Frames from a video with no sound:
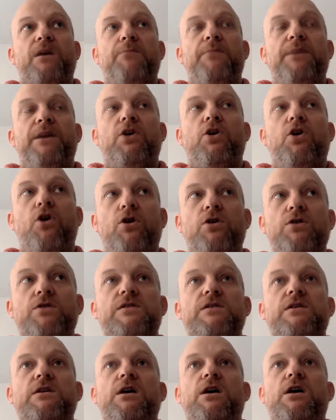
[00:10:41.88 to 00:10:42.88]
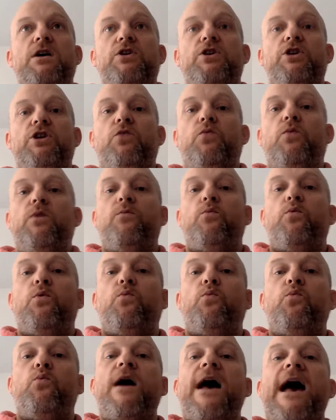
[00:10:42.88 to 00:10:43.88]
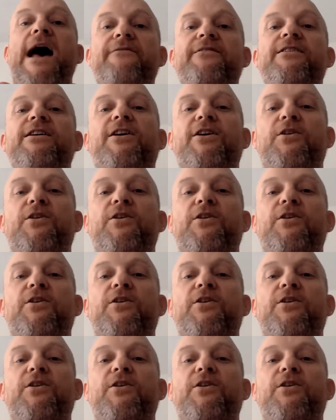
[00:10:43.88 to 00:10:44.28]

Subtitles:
because we're having